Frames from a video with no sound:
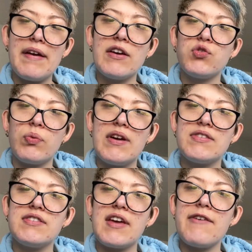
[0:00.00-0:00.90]
biggest
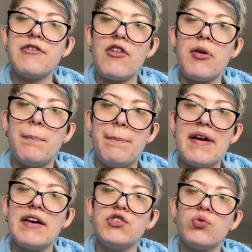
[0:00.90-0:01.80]
reasons, if not the
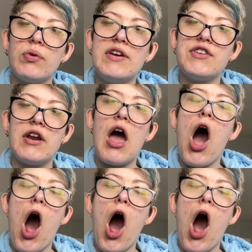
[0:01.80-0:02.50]
biggest reason,